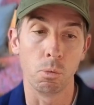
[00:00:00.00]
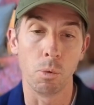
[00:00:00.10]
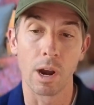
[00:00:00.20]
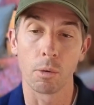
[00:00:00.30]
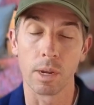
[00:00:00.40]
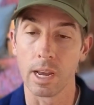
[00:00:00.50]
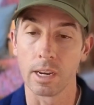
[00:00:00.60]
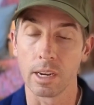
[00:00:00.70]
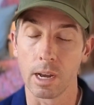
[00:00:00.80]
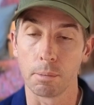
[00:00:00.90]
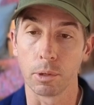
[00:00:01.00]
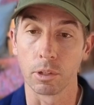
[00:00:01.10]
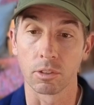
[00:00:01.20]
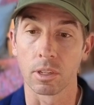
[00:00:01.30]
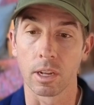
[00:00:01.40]
where we end up
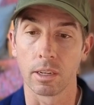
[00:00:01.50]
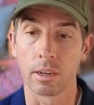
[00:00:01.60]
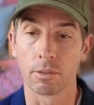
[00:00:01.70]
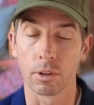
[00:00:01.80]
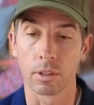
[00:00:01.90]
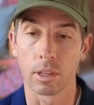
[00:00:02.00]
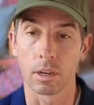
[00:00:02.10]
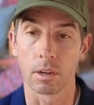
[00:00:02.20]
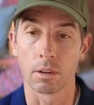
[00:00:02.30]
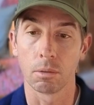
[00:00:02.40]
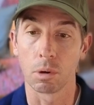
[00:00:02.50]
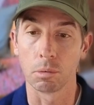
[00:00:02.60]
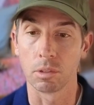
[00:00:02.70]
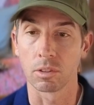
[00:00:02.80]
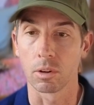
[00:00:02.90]
looks a lot different than where
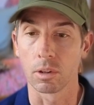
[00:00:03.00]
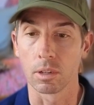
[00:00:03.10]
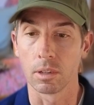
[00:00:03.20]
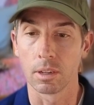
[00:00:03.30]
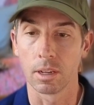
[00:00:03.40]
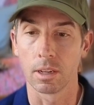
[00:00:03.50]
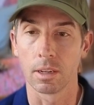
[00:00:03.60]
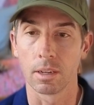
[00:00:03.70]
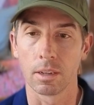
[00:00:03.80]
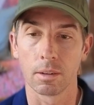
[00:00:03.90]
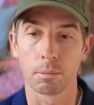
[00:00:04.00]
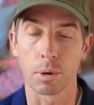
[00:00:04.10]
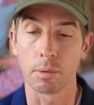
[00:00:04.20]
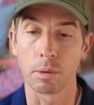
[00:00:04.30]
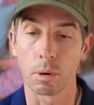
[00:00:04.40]
we started and
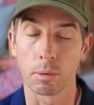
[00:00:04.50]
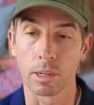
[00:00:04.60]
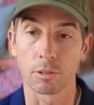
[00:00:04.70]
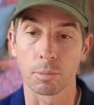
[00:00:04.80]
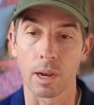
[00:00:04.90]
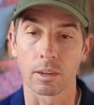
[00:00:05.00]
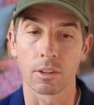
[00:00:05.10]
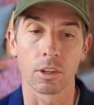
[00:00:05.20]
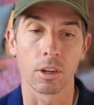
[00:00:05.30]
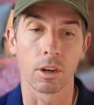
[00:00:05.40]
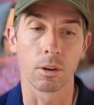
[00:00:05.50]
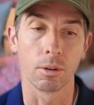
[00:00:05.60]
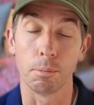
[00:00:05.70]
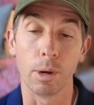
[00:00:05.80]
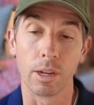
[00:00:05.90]
probably where we expect to go.
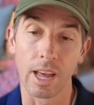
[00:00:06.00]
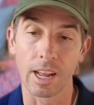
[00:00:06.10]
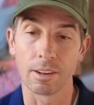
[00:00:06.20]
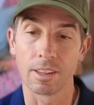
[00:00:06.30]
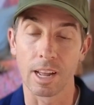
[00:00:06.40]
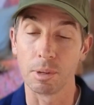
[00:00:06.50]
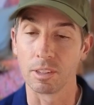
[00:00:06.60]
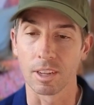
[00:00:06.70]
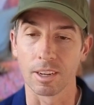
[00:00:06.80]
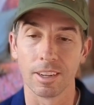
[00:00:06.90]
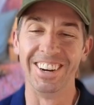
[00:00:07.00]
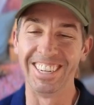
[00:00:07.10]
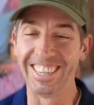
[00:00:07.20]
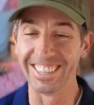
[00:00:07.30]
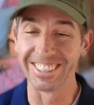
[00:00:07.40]
But that being said, when
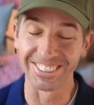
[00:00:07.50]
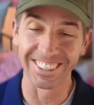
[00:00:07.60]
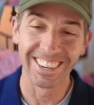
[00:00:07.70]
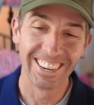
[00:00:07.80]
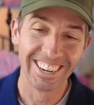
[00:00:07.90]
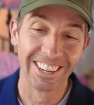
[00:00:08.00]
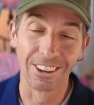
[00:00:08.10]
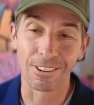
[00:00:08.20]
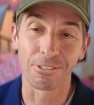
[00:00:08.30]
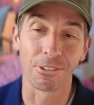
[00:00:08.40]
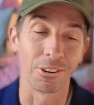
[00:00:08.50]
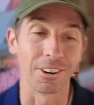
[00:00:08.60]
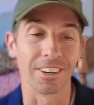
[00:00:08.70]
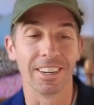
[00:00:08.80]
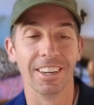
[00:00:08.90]
you look
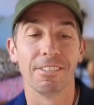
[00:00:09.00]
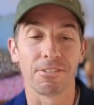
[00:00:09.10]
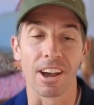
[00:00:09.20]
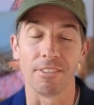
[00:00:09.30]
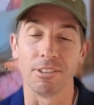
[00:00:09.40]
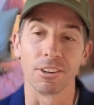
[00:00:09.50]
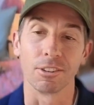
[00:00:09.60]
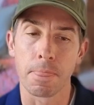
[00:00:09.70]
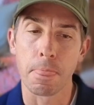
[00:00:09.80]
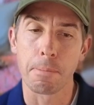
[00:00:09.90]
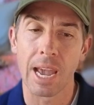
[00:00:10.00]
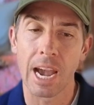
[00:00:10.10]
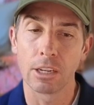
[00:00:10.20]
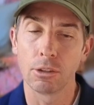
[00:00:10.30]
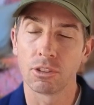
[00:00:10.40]
forward 5 years, how
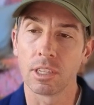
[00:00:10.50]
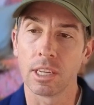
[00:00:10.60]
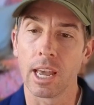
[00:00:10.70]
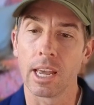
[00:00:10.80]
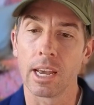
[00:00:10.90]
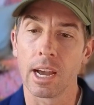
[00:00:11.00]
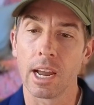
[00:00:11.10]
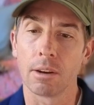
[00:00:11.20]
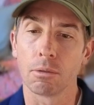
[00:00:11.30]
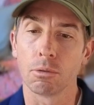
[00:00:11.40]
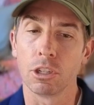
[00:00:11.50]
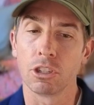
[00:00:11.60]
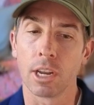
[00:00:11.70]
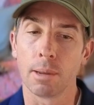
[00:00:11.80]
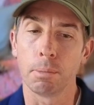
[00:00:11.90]
do you see AI
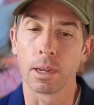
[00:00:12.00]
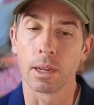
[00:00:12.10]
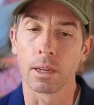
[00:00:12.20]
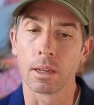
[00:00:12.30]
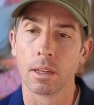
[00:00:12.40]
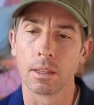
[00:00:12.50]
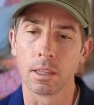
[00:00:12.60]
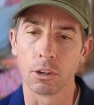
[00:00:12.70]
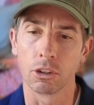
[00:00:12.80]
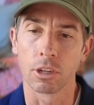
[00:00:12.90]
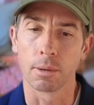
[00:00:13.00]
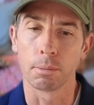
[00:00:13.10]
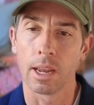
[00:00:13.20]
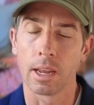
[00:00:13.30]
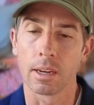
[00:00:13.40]
reshaping leadership
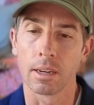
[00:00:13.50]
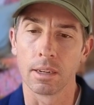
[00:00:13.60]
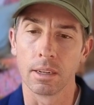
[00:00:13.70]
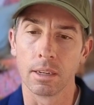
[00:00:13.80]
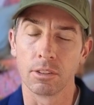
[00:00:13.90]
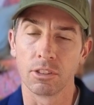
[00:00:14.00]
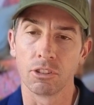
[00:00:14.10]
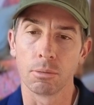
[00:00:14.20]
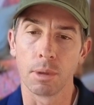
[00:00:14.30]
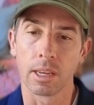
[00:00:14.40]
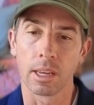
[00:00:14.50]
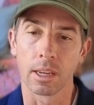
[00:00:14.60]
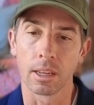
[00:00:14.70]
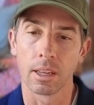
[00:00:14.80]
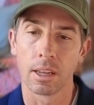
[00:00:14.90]
and decision
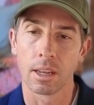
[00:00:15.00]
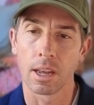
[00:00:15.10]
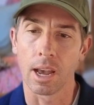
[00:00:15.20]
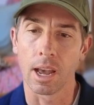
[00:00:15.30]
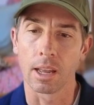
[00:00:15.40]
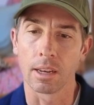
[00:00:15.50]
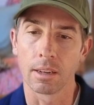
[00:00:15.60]
making at